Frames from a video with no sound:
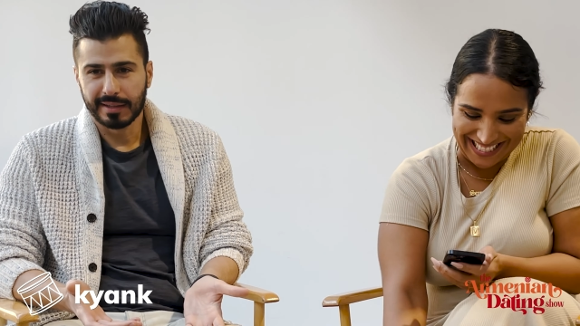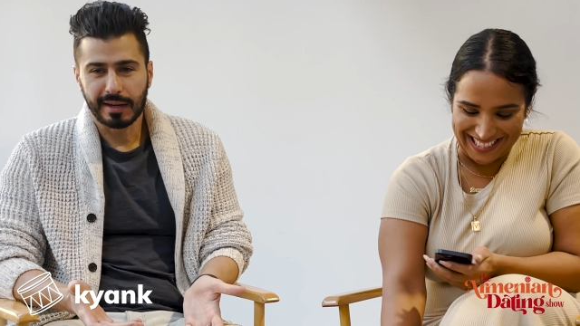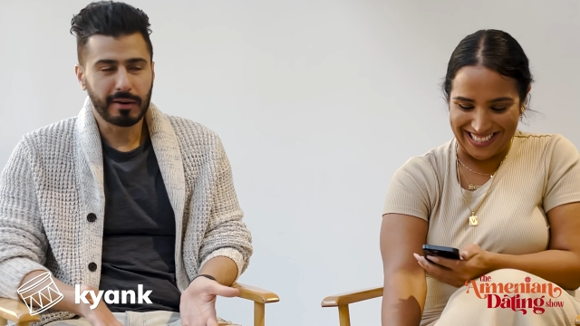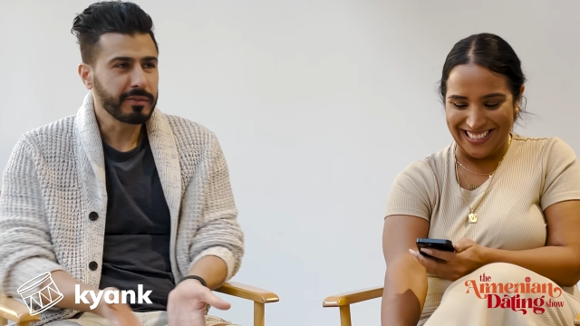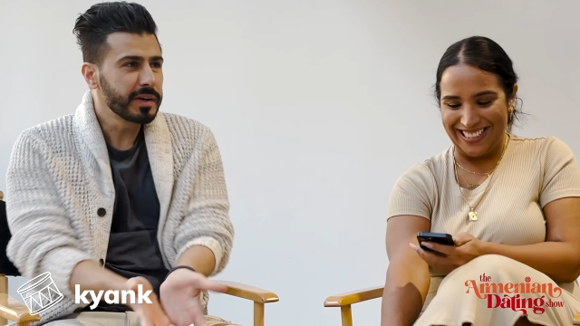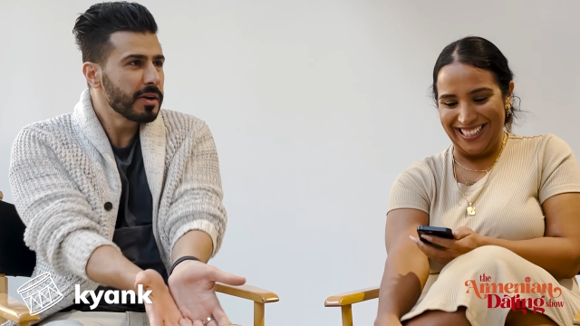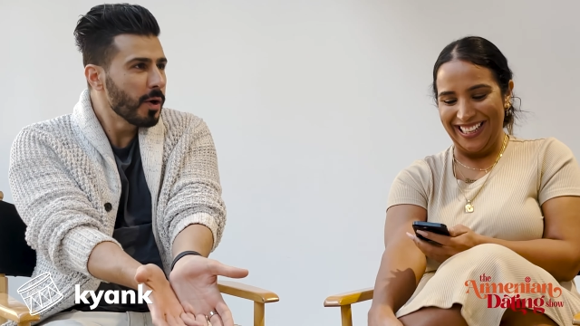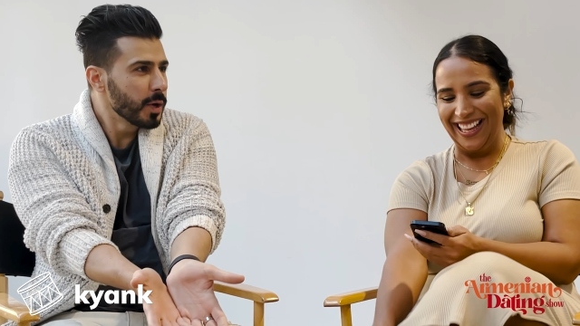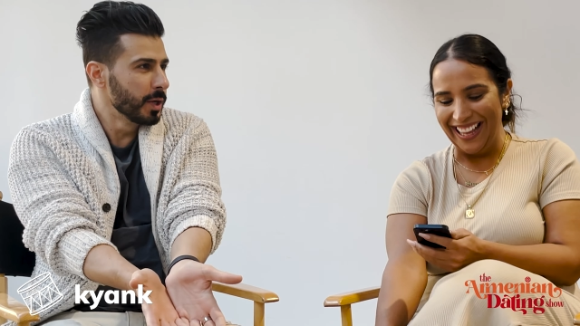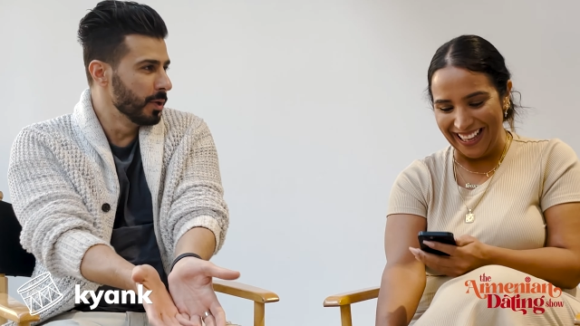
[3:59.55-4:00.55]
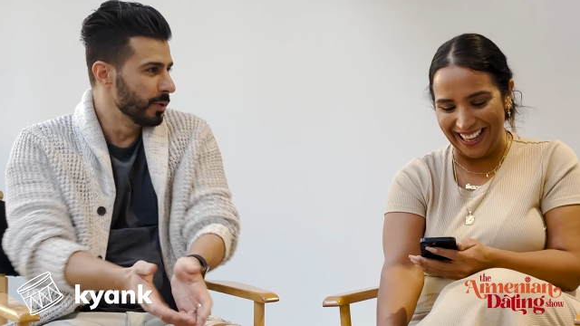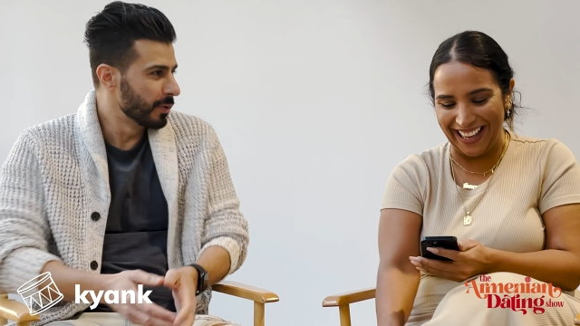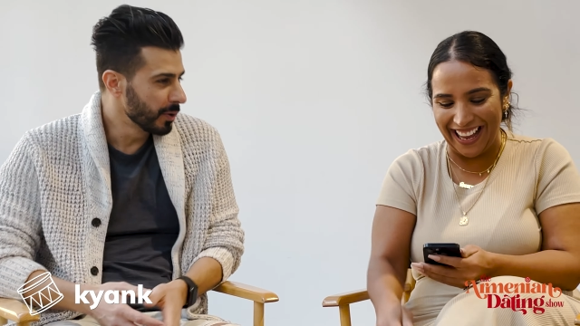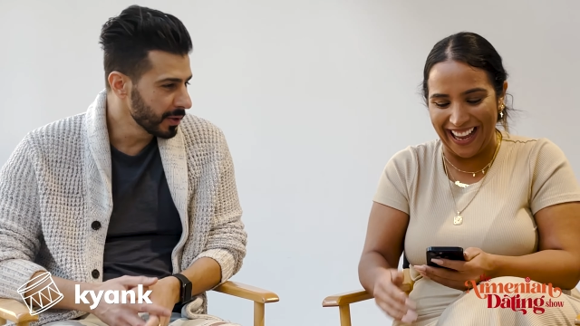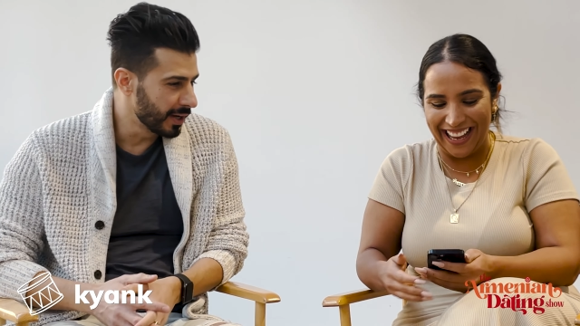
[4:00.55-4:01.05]
Speaker 1: Like, I don't even know you.
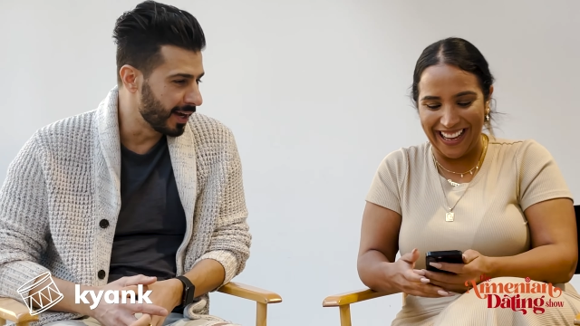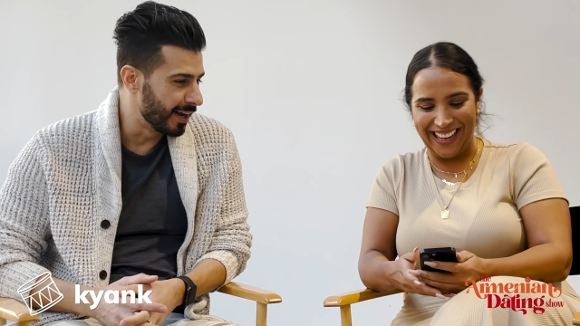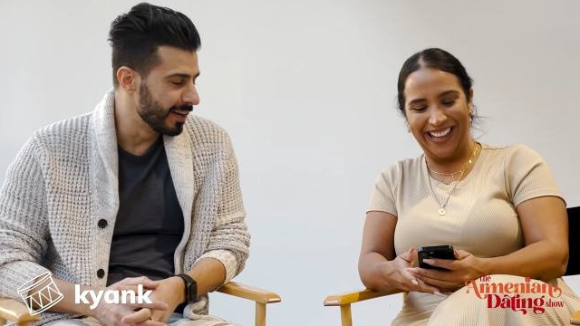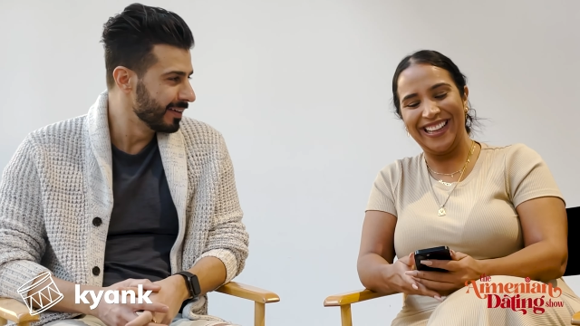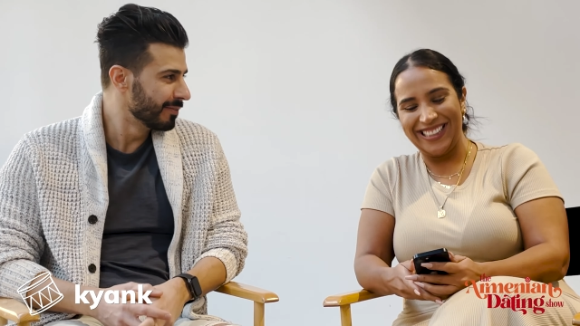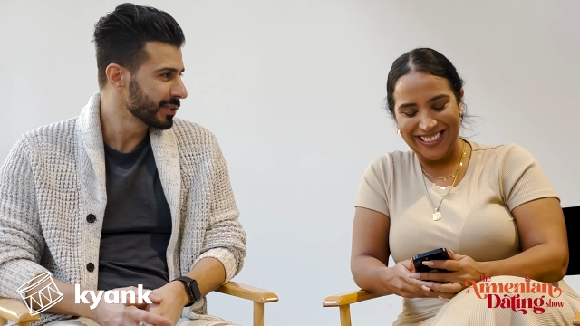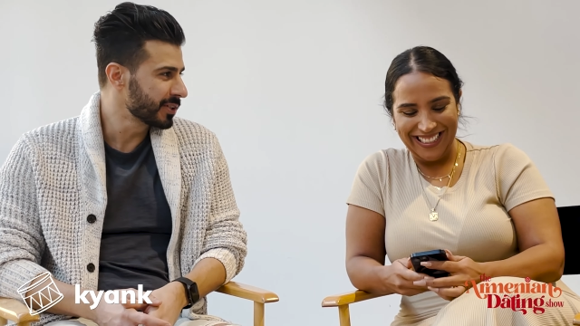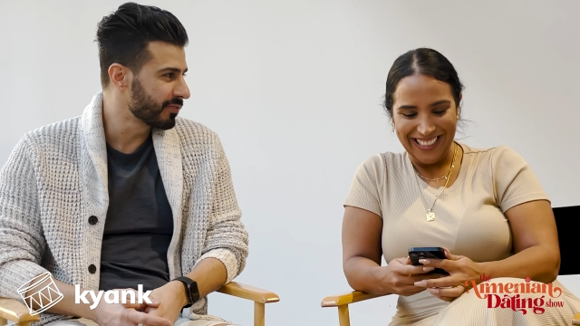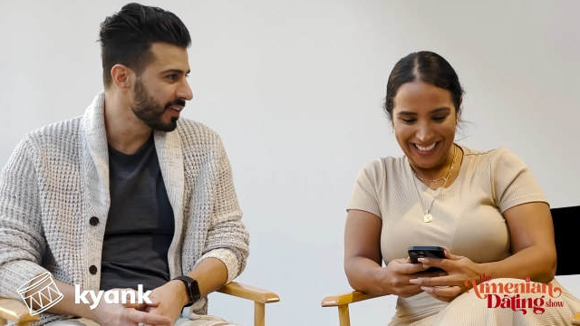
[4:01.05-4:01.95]
Hold on. What's your